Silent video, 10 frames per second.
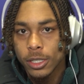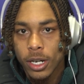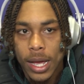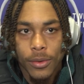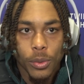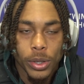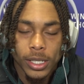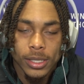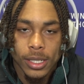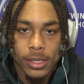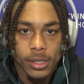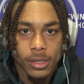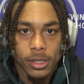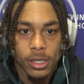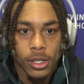or have a winning season.
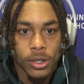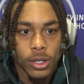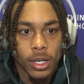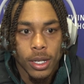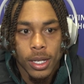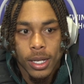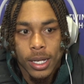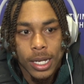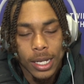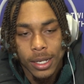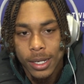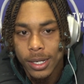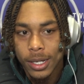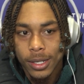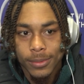
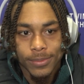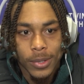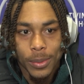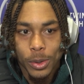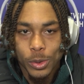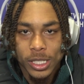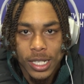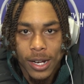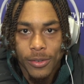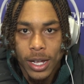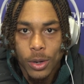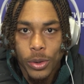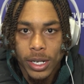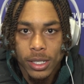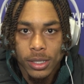So, we just got to find a
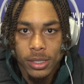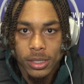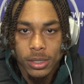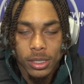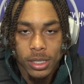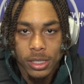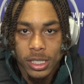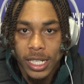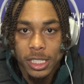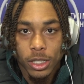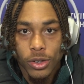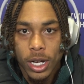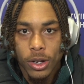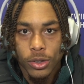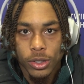way to change it
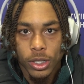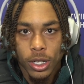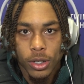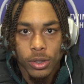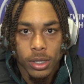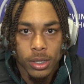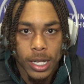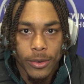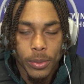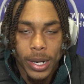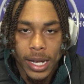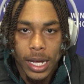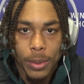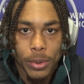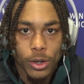around. Everybody
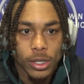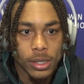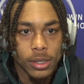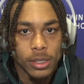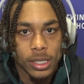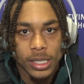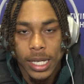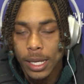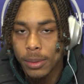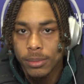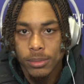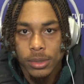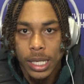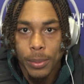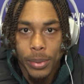got to be on the
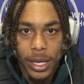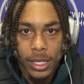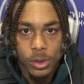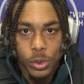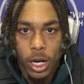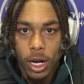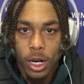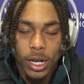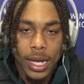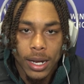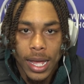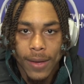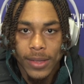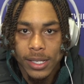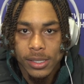same page. We all got to
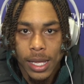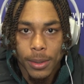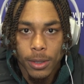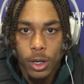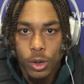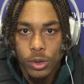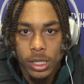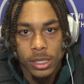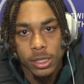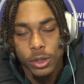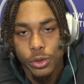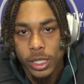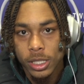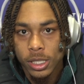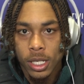have that same goal, is to
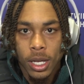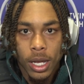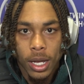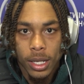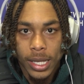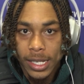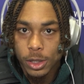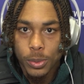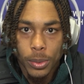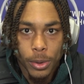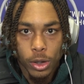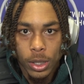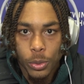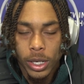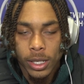reach that Super Bowl
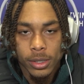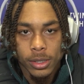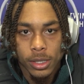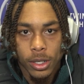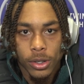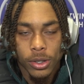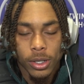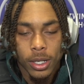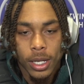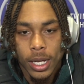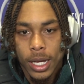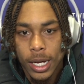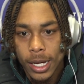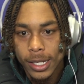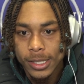and win it. So,
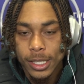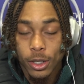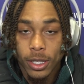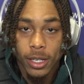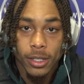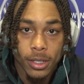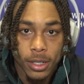until then,